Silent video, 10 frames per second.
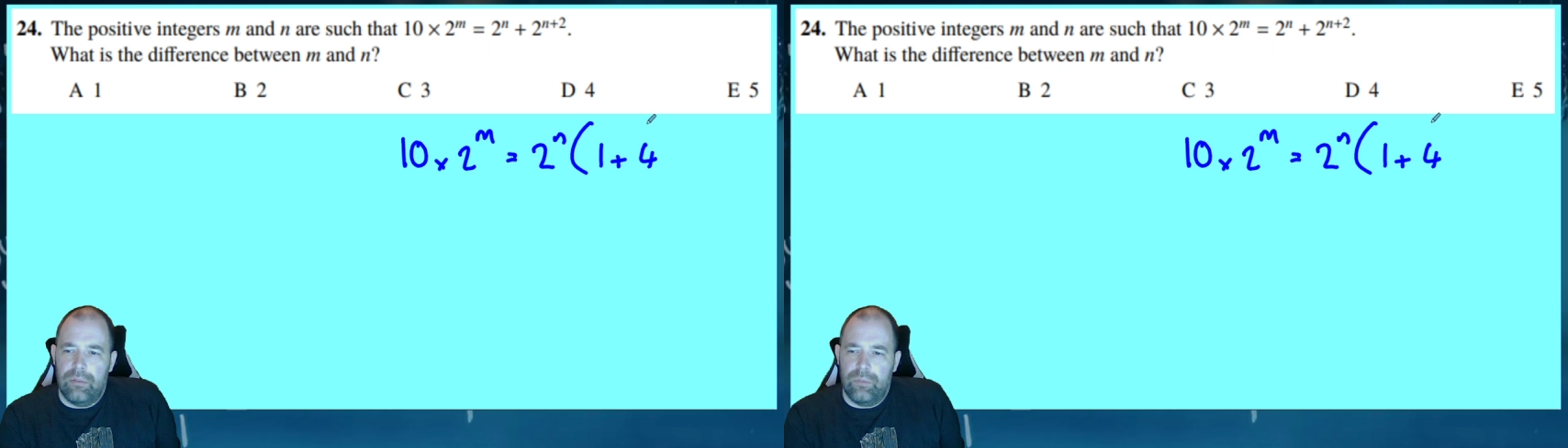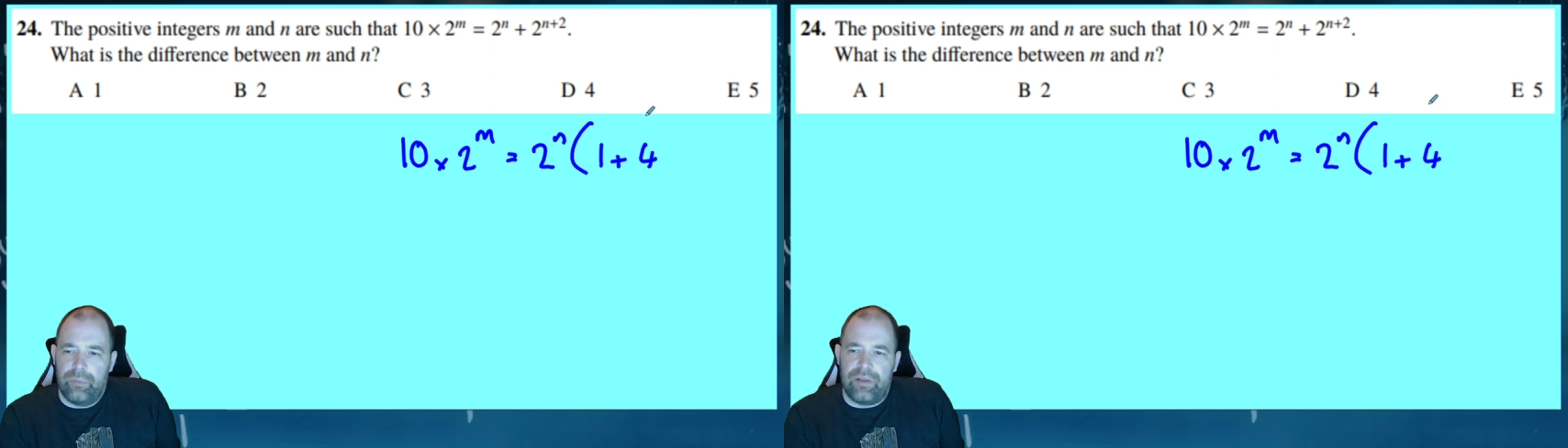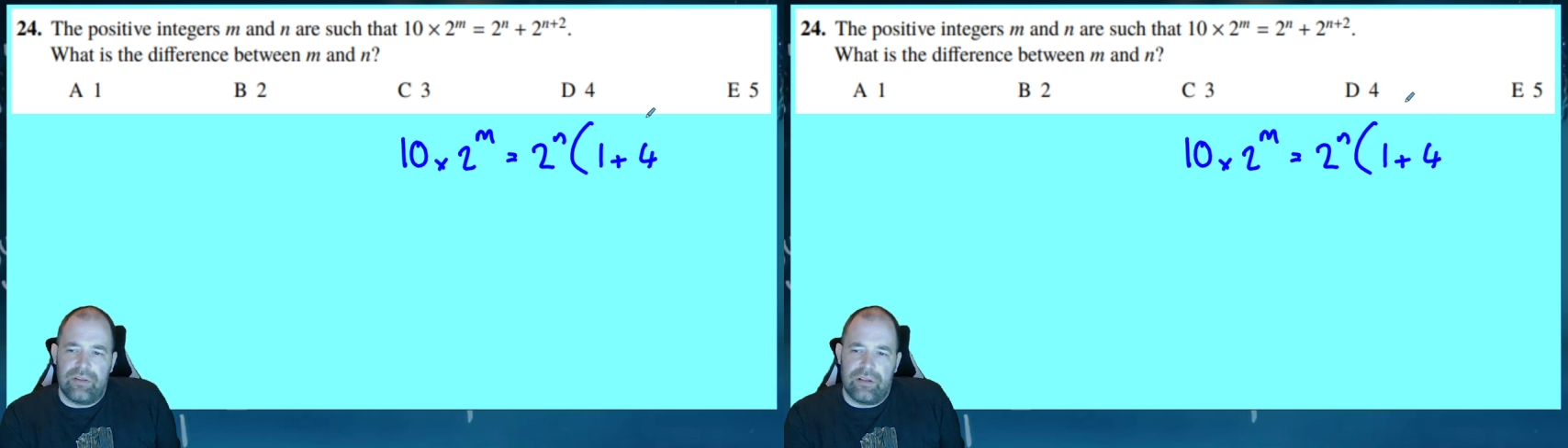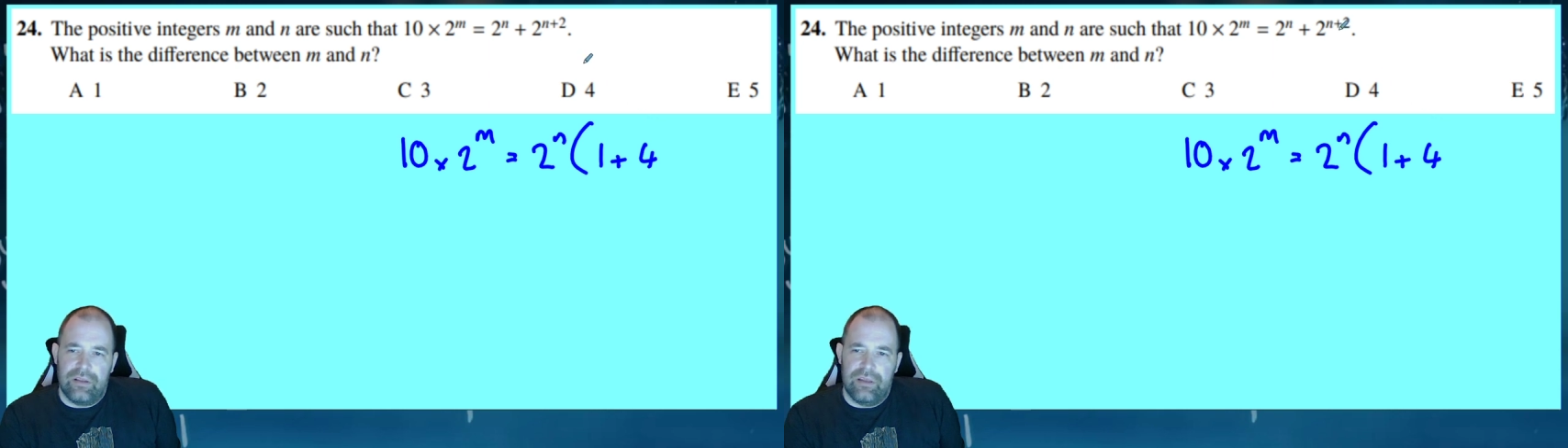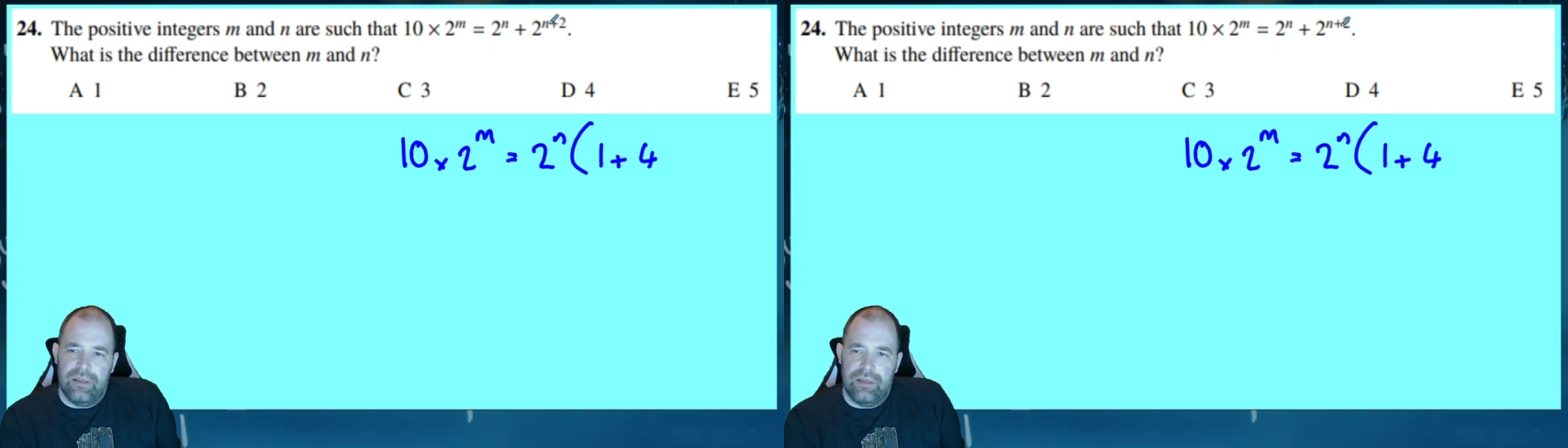Well,
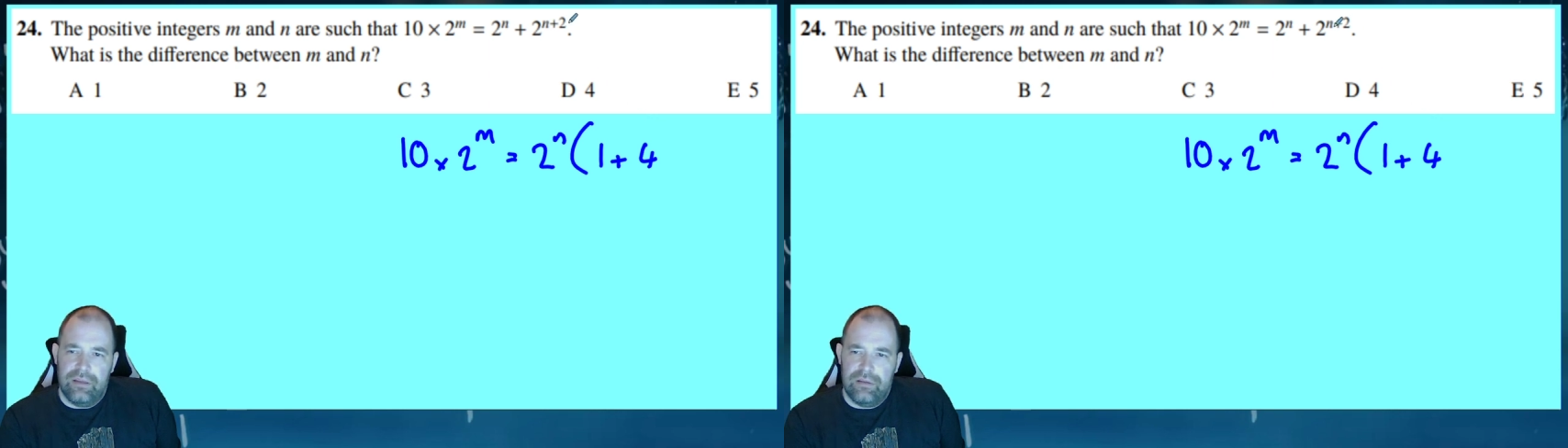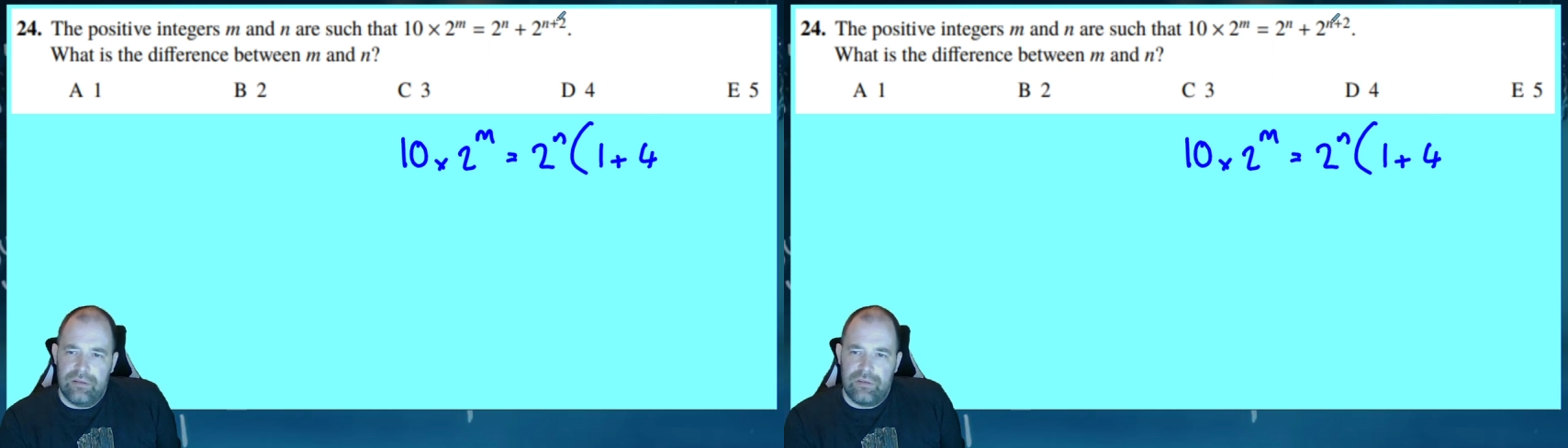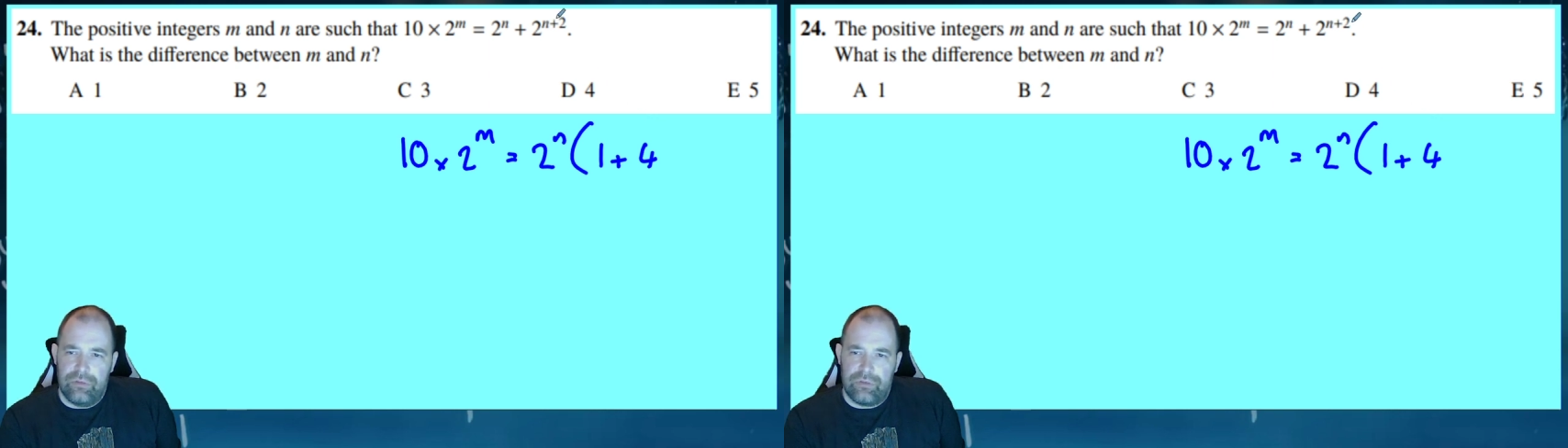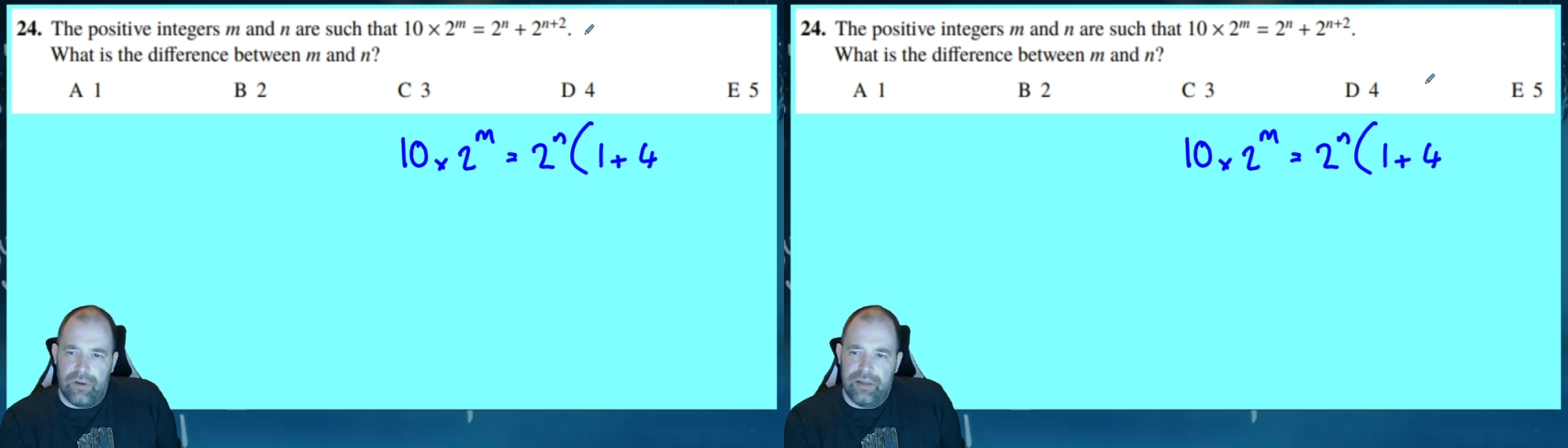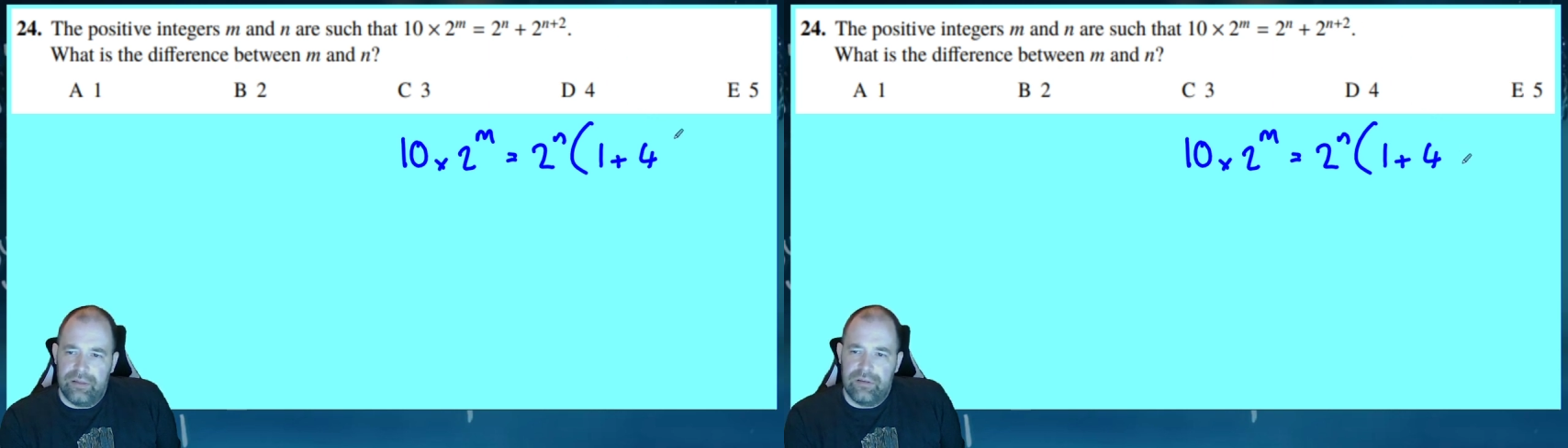basically 2
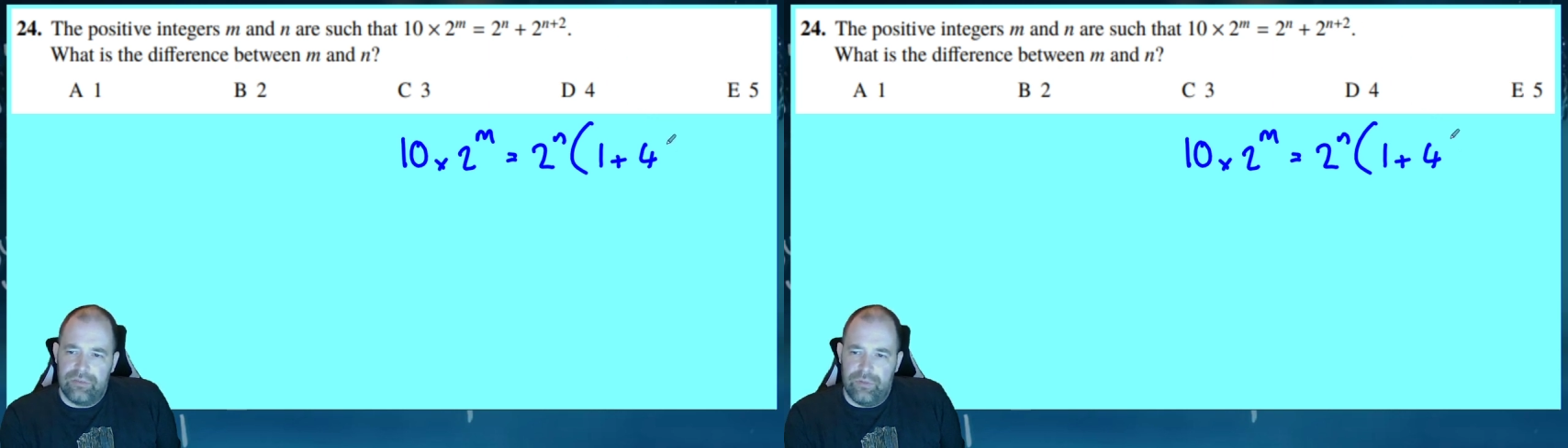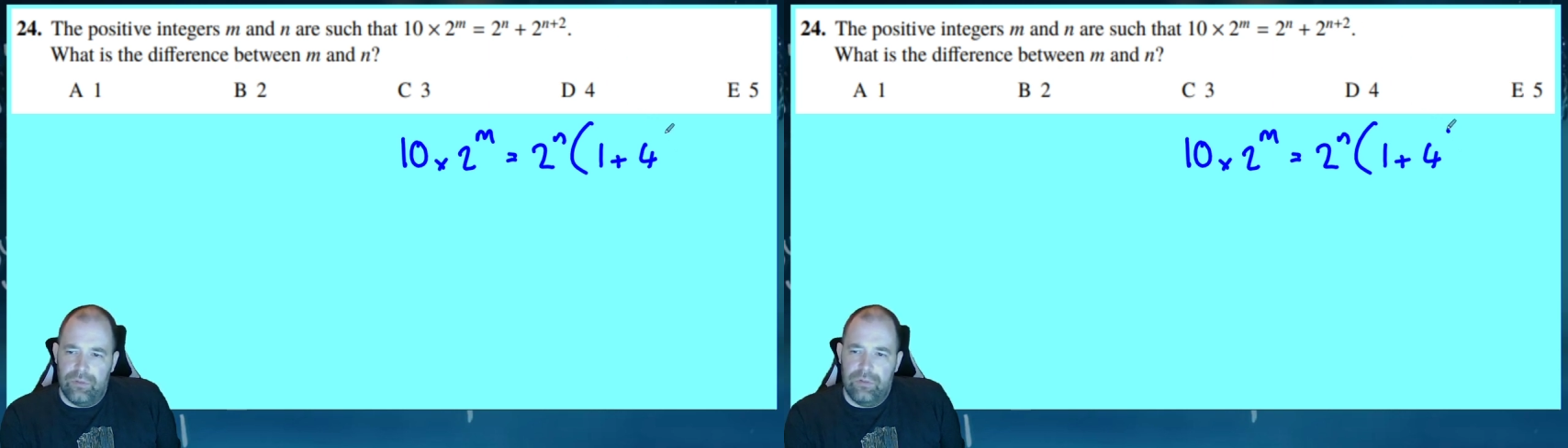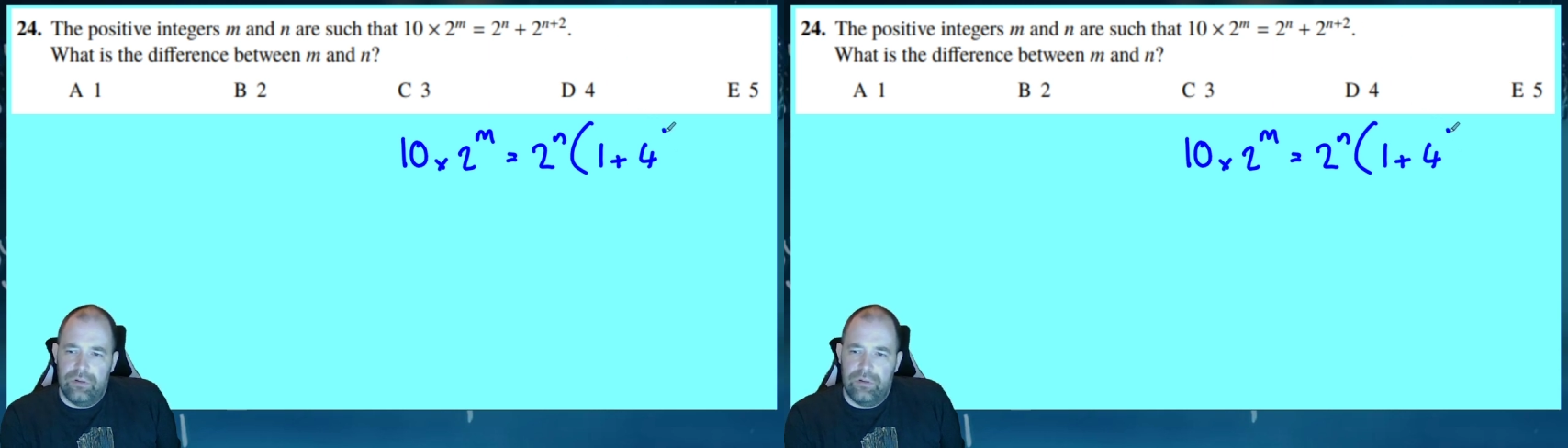squared is 4.